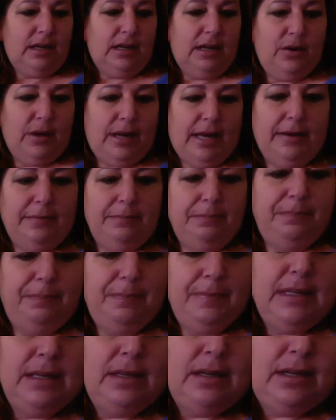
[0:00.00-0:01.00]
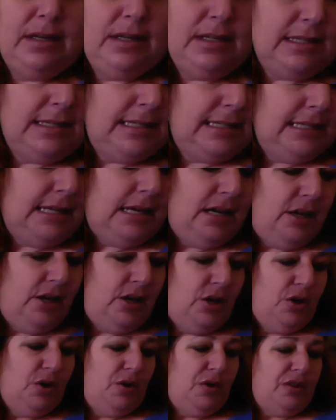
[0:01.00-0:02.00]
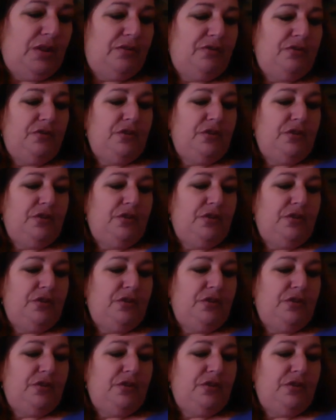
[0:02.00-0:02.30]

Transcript: Okay, so the